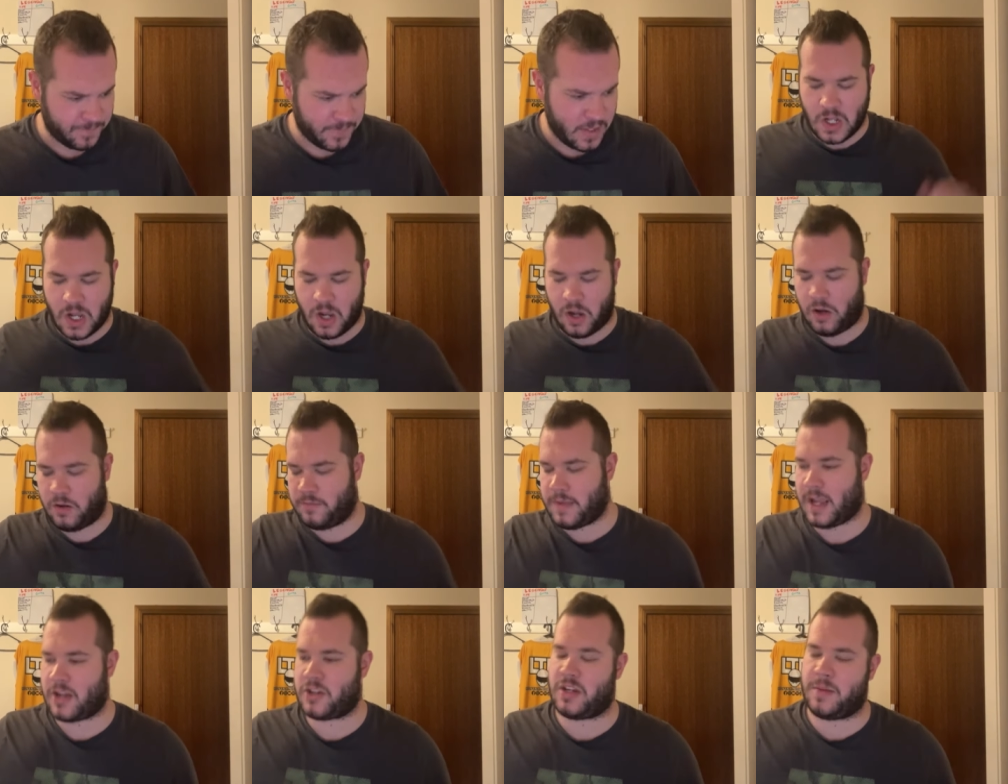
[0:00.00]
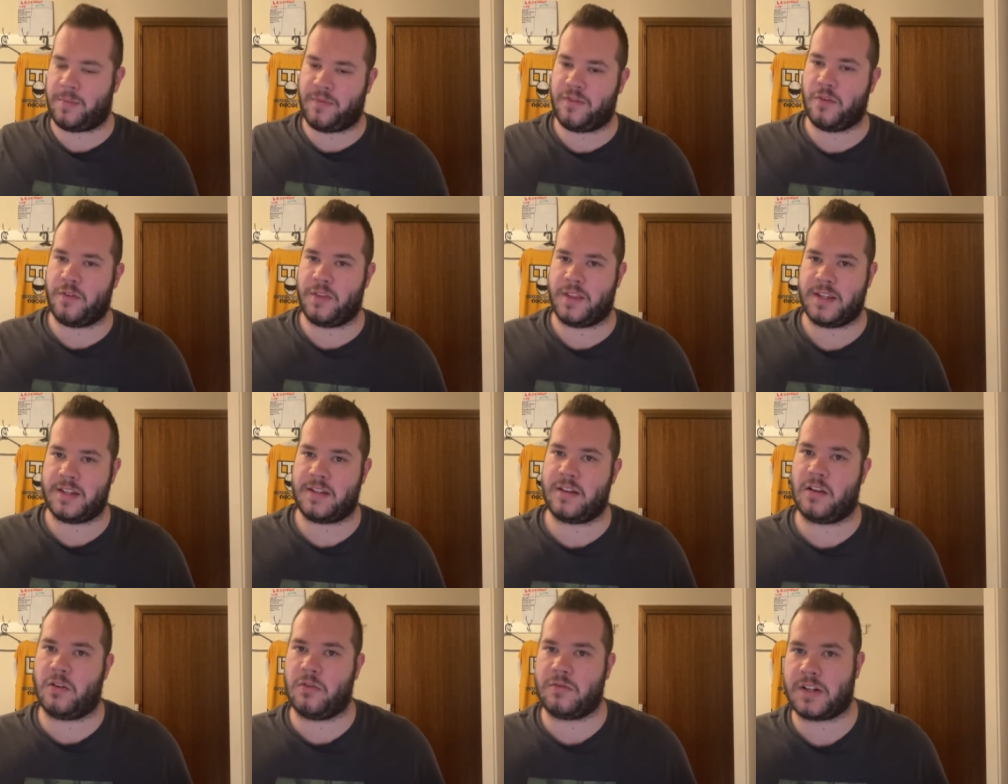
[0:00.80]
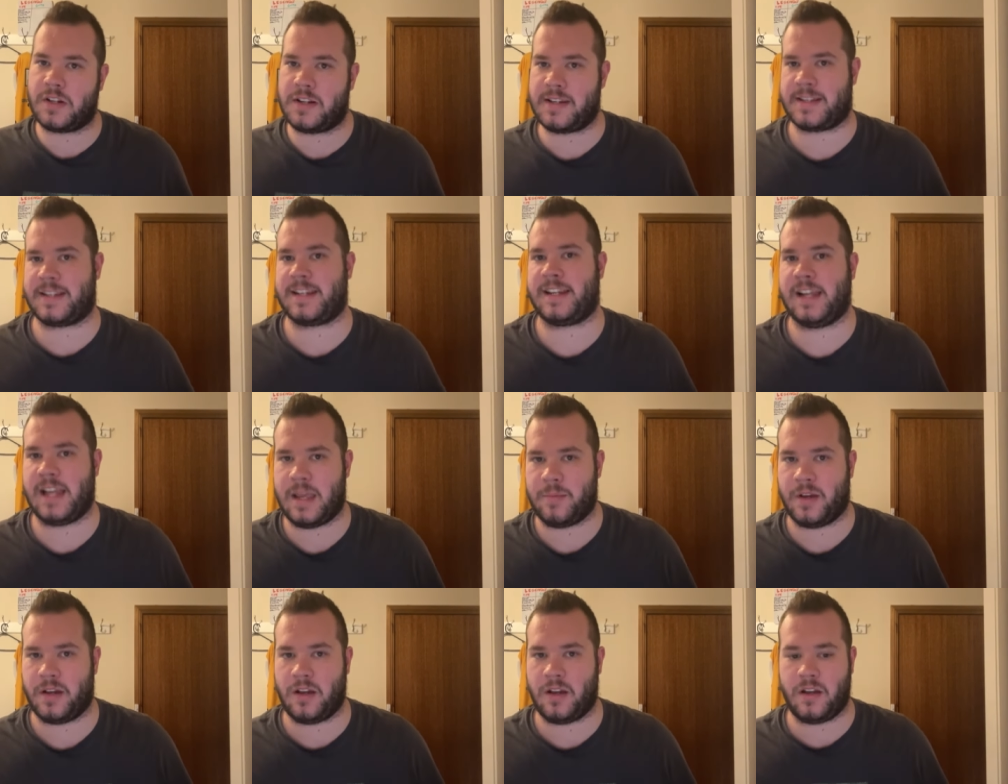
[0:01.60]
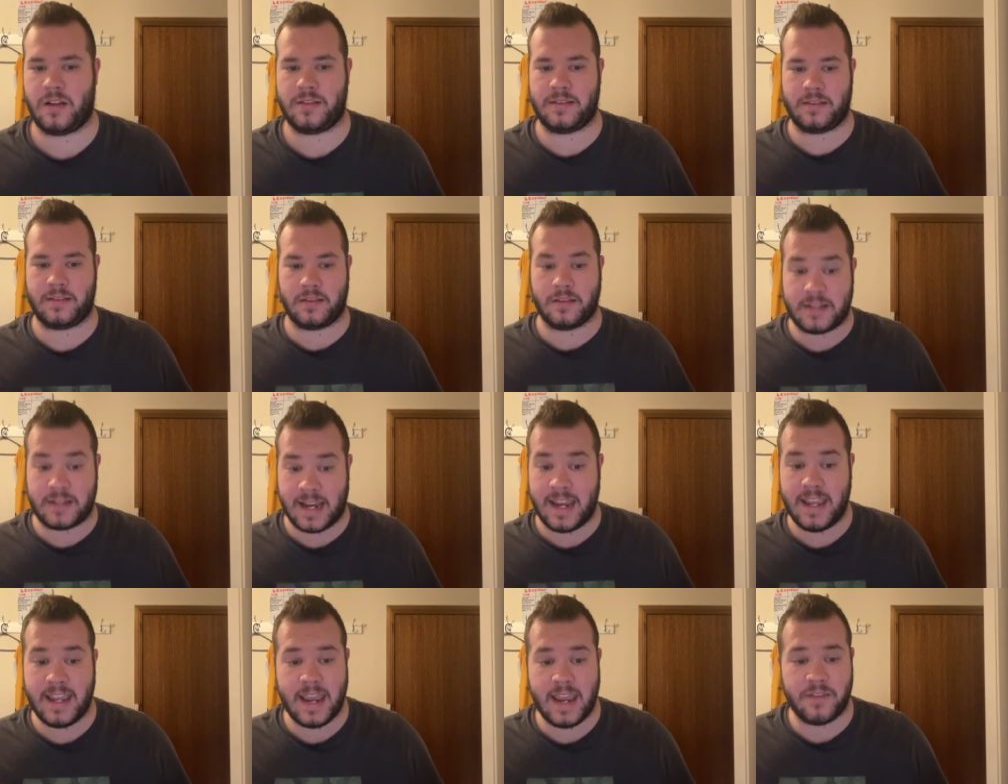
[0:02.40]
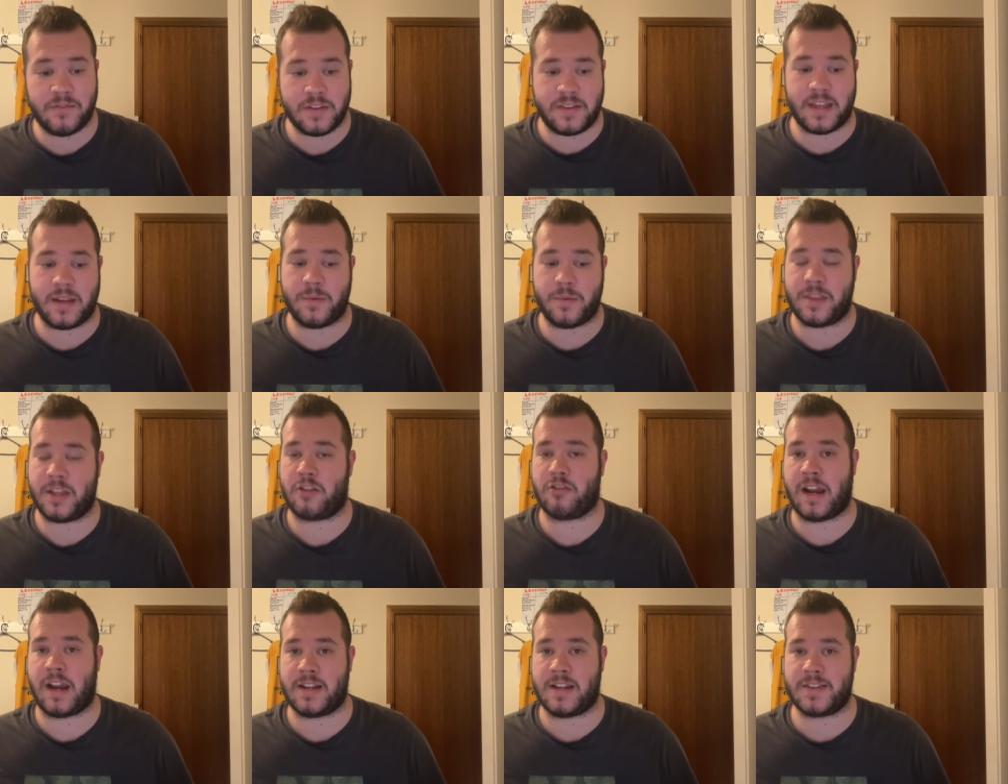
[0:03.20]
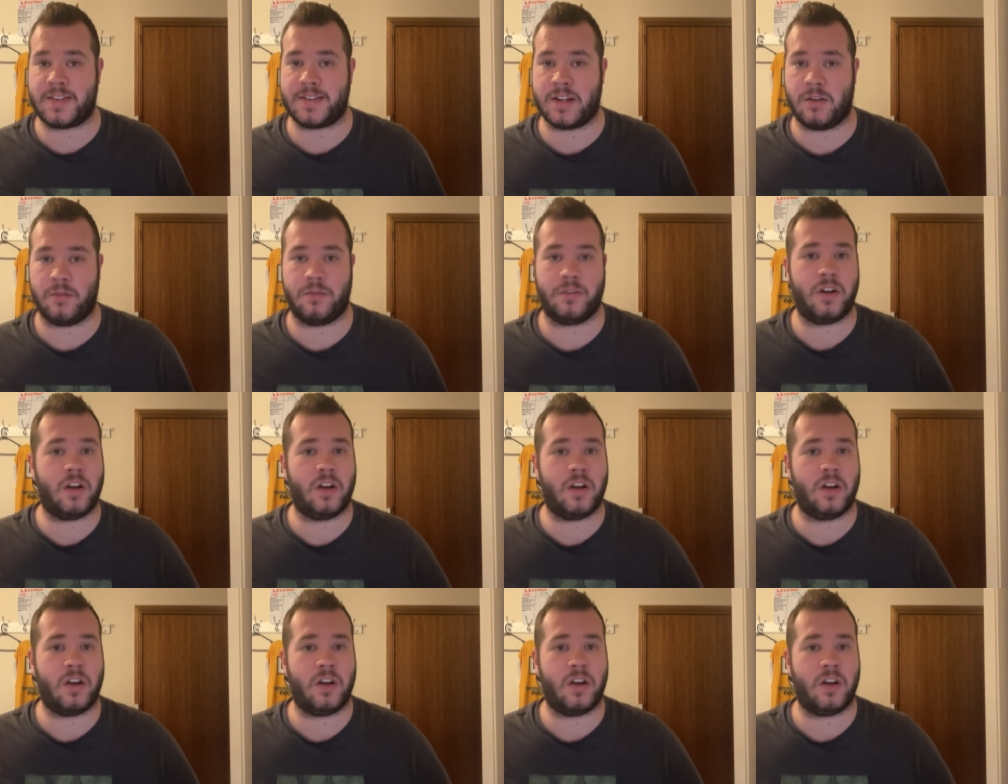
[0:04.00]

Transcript: oh, actually, before this, also disclaimer, take everything with a grain of salt.